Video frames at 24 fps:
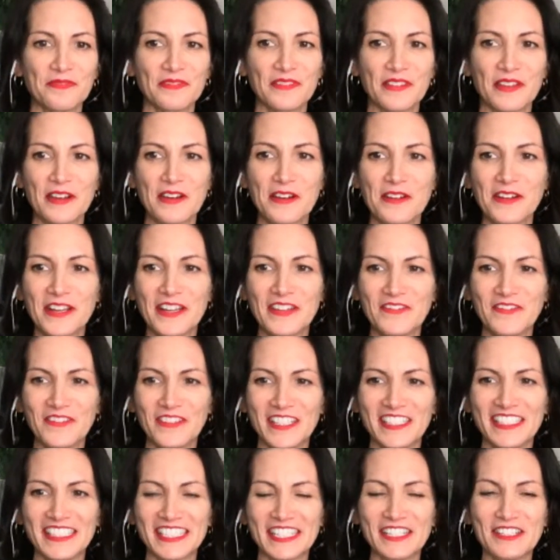All right,
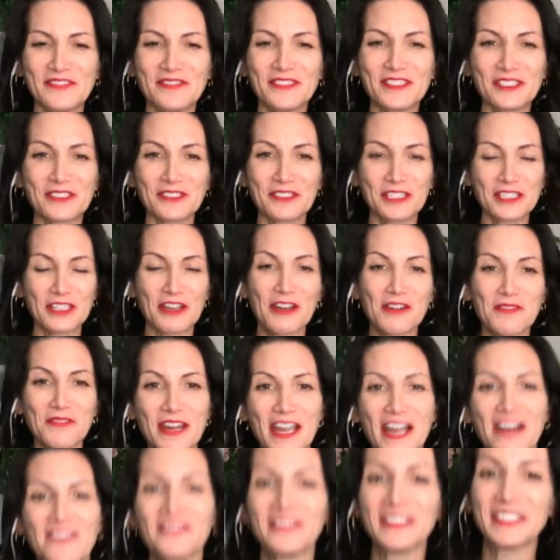friends, I'm so sorry. We're
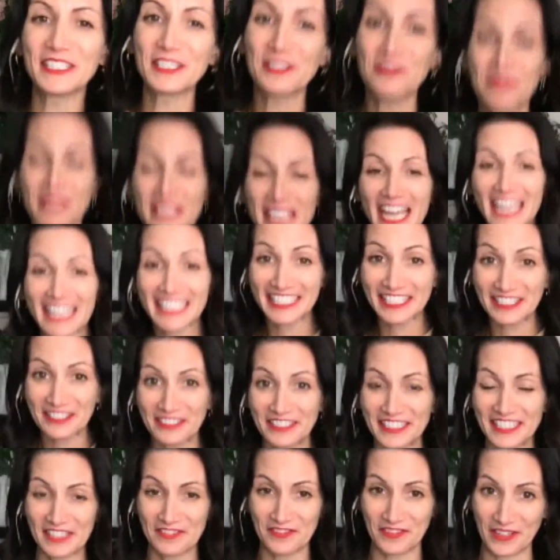having some technical
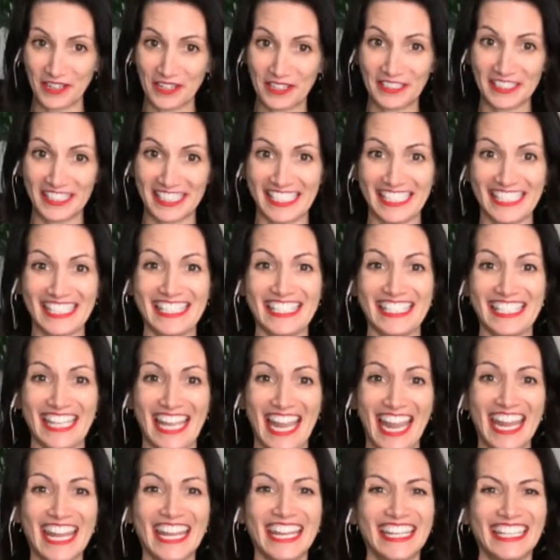difficulties
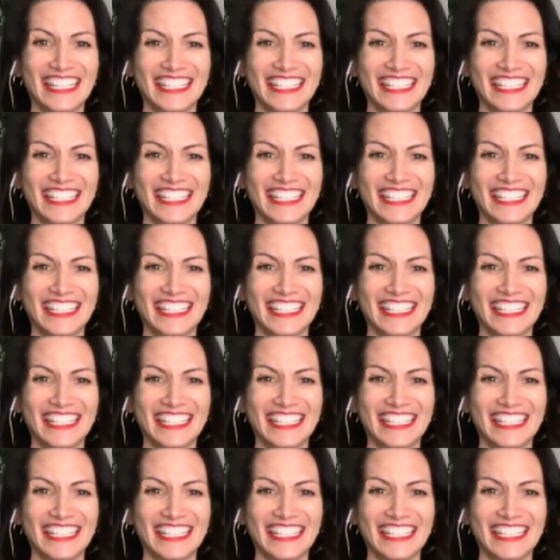today.